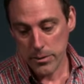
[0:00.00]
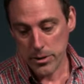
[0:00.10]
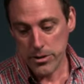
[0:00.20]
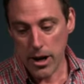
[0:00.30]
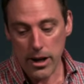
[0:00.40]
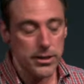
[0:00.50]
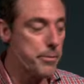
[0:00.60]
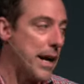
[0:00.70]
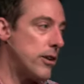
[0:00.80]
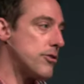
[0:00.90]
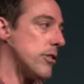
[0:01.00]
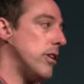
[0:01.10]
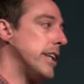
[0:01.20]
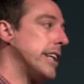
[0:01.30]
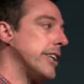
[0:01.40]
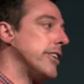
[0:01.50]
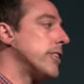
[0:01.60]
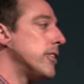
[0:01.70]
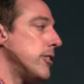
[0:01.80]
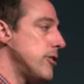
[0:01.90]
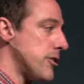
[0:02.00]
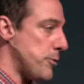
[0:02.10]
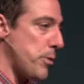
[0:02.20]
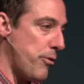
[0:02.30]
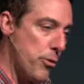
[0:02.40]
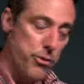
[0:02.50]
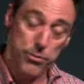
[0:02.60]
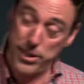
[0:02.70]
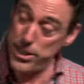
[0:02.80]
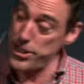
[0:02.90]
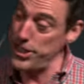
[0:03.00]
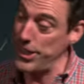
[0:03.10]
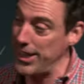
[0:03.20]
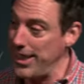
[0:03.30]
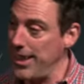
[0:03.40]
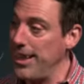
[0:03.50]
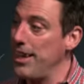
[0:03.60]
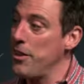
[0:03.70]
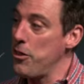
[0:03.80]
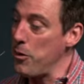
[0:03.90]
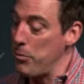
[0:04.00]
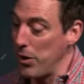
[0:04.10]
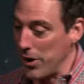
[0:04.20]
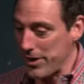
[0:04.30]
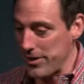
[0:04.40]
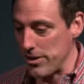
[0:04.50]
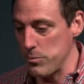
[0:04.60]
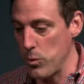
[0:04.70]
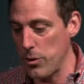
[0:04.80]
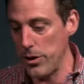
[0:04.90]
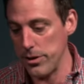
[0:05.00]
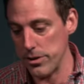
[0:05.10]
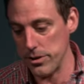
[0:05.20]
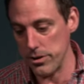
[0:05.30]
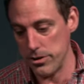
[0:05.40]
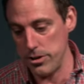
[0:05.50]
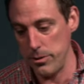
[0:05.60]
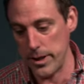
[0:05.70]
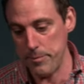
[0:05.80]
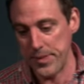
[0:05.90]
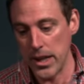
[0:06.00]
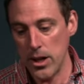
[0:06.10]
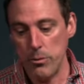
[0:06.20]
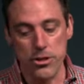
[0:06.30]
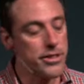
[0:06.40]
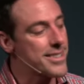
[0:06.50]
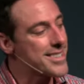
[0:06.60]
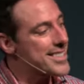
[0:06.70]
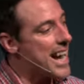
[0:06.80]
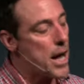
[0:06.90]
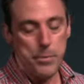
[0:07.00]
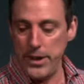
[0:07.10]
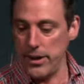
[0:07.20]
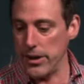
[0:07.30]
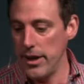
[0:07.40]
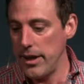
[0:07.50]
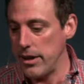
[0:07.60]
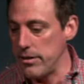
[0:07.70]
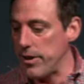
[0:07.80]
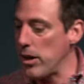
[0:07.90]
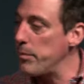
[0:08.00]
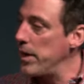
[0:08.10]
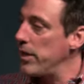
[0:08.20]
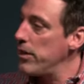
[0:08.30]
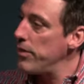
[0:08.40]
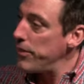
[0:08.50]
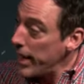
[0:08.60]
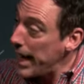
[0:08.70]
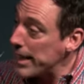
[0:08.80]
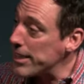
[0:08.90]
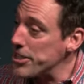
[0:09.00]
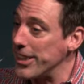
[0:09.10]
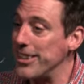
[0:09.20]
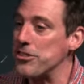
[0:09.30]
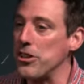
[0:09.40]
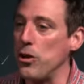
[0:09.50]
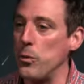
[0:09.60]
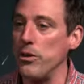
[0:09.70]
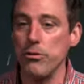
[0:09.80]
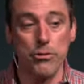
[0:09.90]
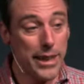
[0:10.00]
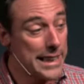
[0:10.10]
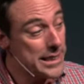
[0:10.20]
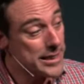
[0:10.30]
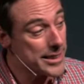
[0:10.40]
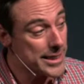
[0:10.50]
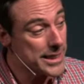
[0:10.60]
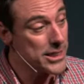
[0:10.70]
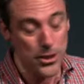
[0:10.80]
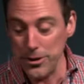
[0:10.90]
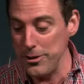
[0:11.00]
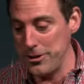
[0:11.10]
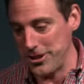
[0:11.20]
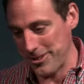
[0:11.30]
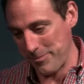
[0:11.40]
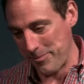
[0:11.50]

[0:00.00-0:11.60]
We talked about drawing conclusions before finishing the book. There's more to it. We shouldn't stop here and develop theology until we've read to the conclusion.